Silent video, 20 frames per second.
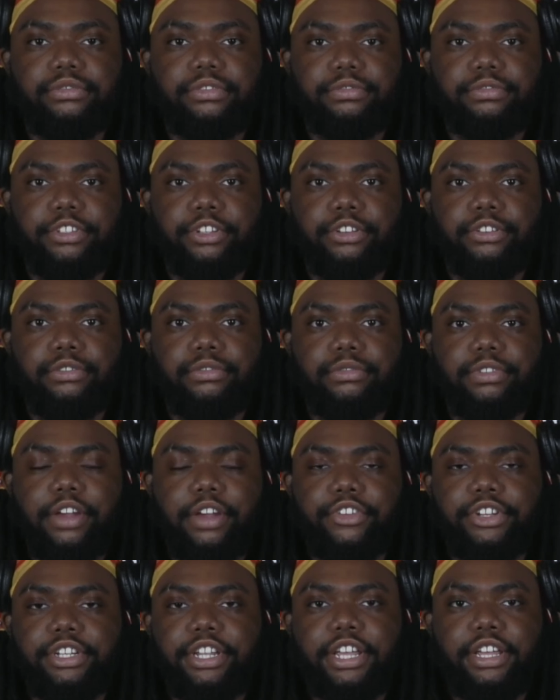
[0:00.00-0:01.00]
you know,
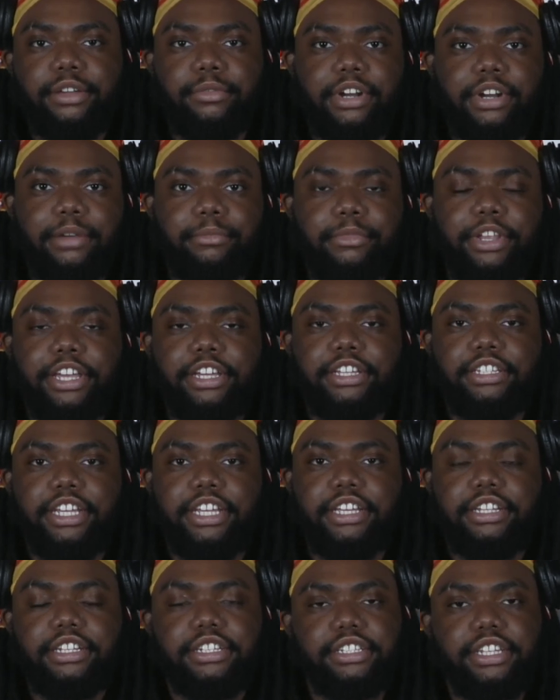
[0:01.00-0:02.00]
every day when I'm like
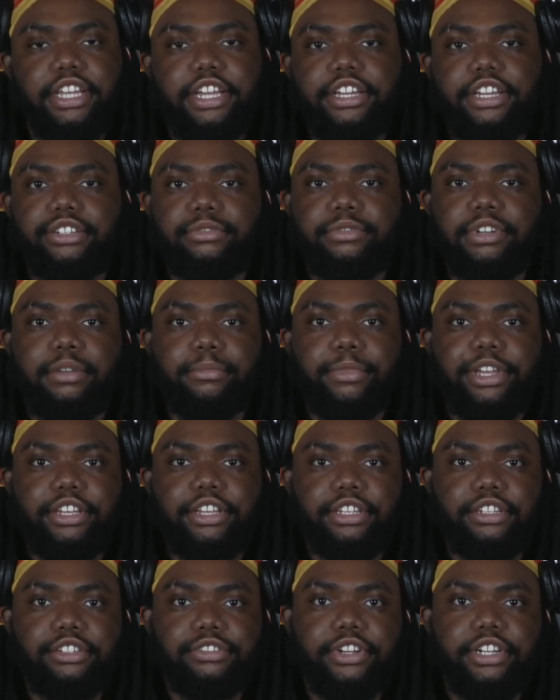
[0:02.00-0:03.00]
taking the stage and when I'm making
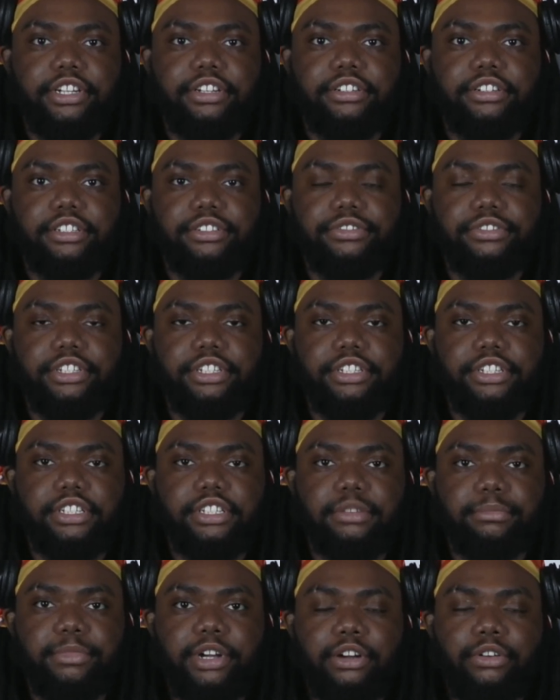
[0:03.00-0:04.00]
these records, it's really just
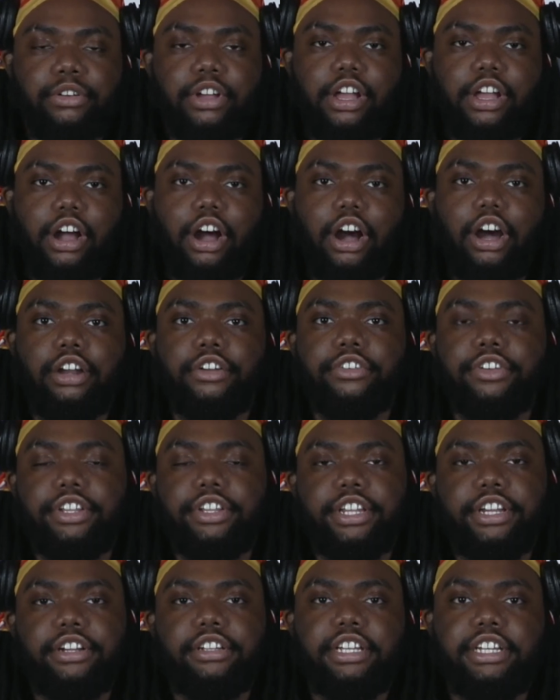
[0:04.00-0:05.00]
about honoring
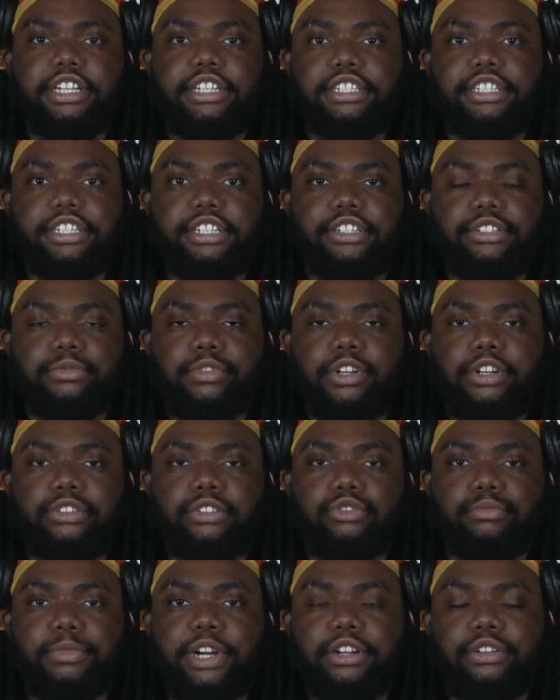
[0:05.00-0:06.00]
their legacy as well
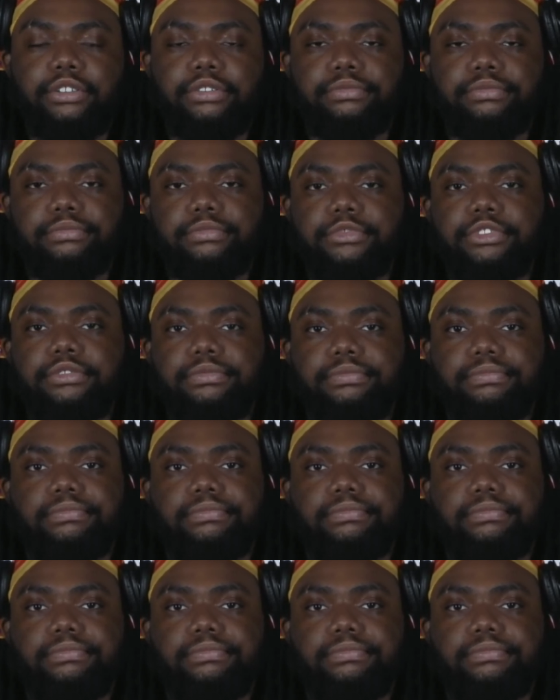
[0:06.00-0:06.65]
through my own, you know?